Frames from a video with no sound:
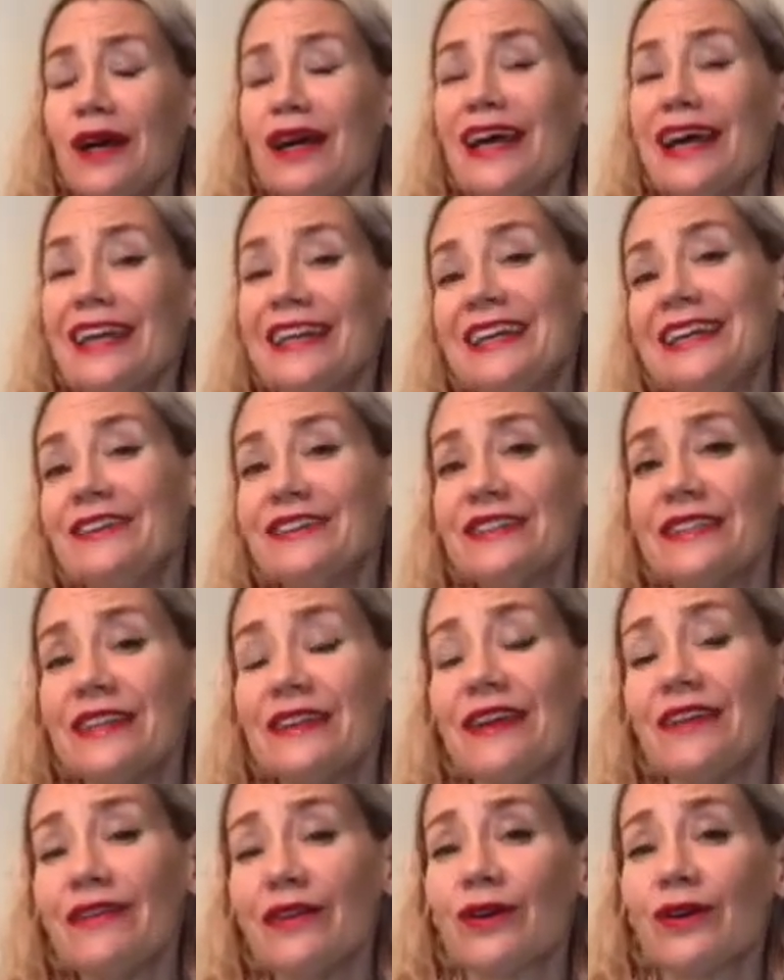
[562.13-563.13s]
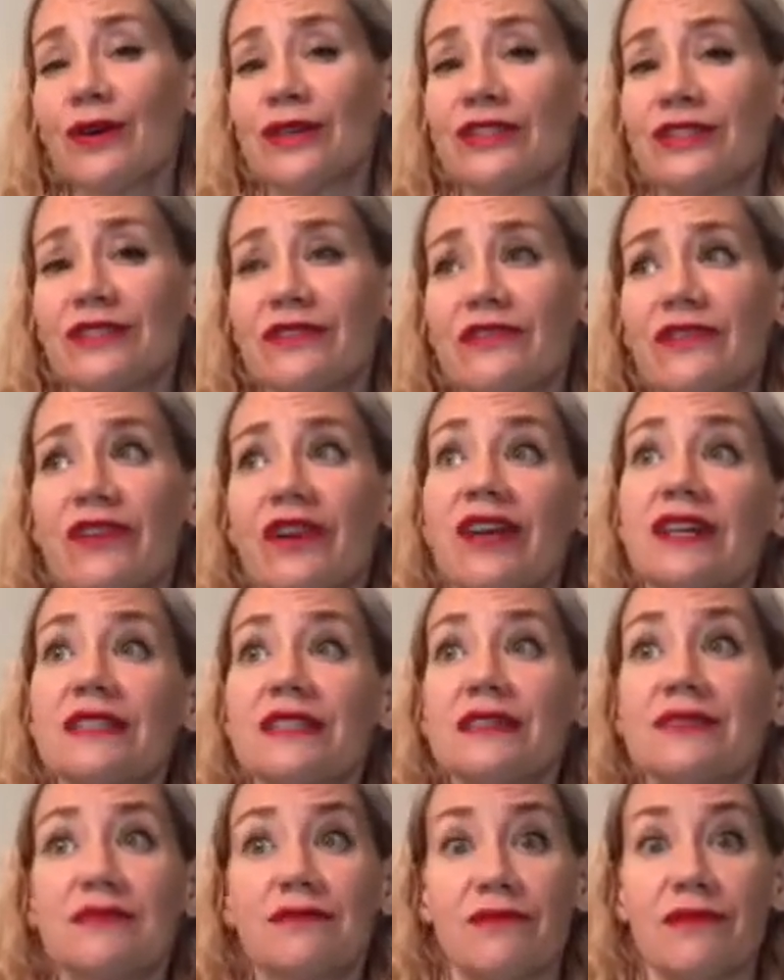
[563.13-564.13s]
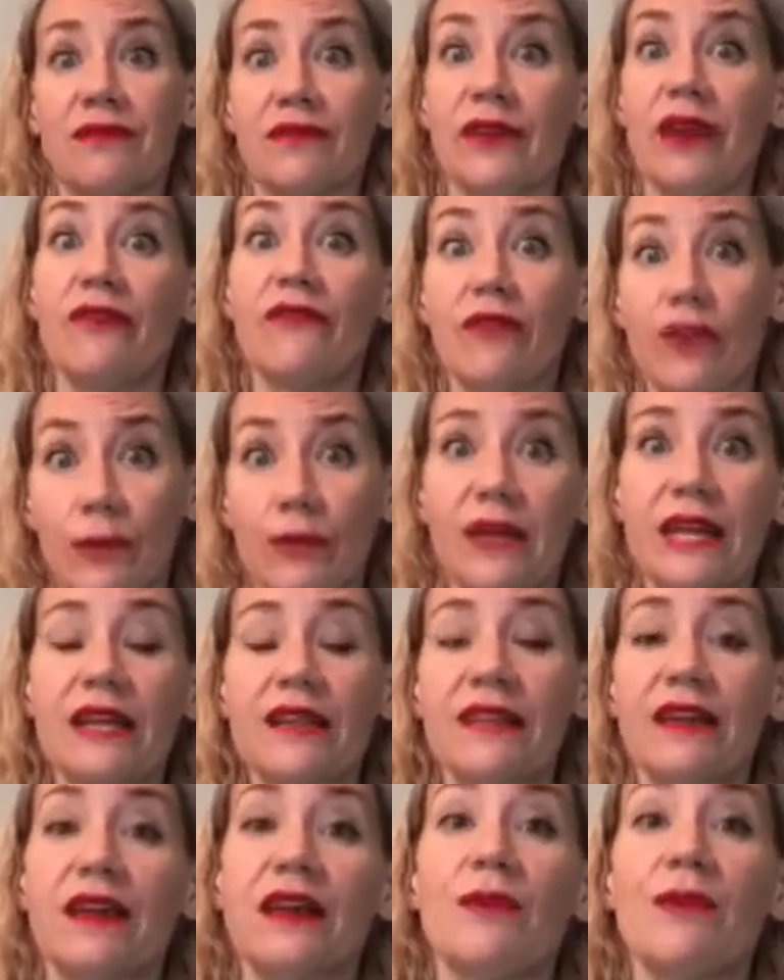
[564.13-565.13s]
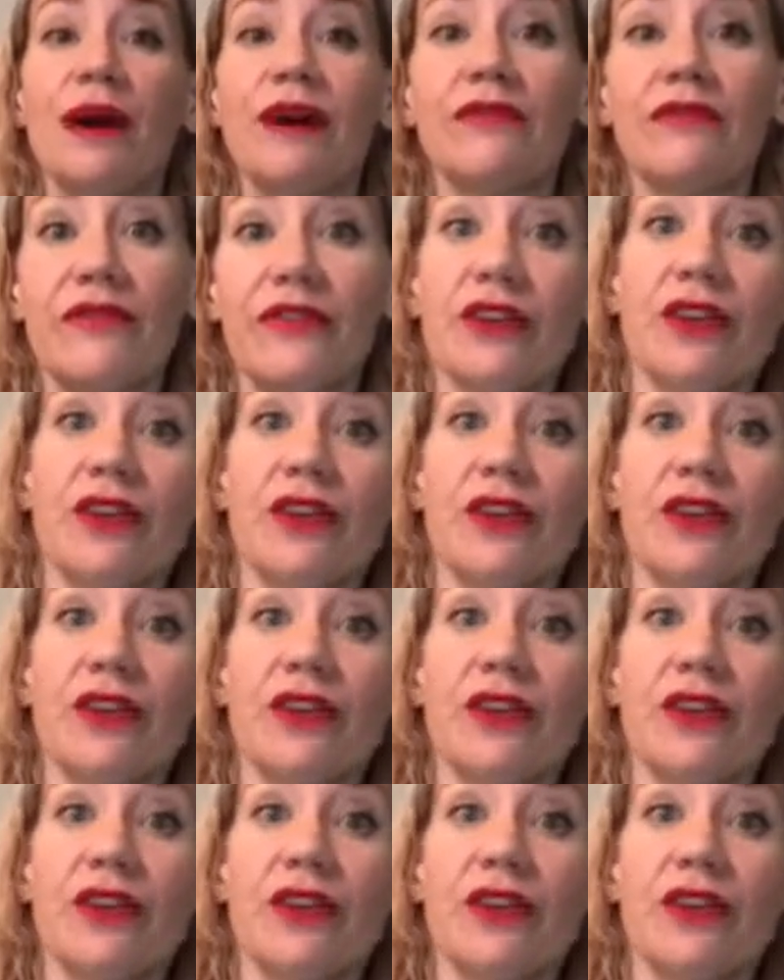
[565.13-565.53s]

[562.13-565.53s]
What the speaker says: And here's another question for us, for me to think about, for